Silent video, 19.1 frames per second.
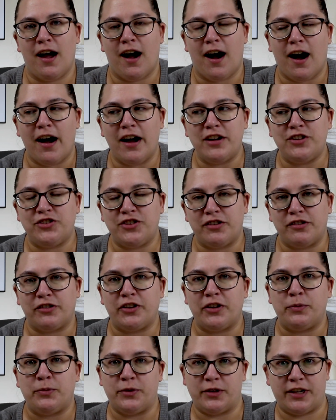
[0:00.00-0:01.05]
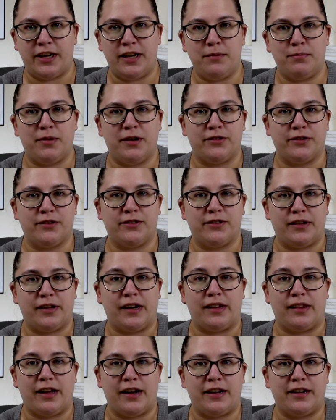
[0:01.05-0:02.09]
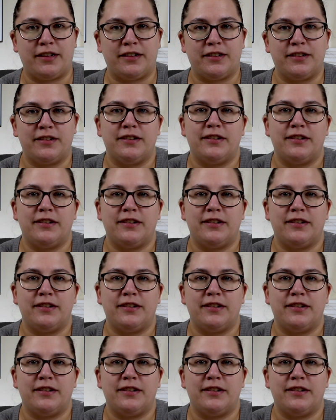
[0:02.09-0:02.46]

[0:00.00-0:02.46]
I generally will keep puzzles that I like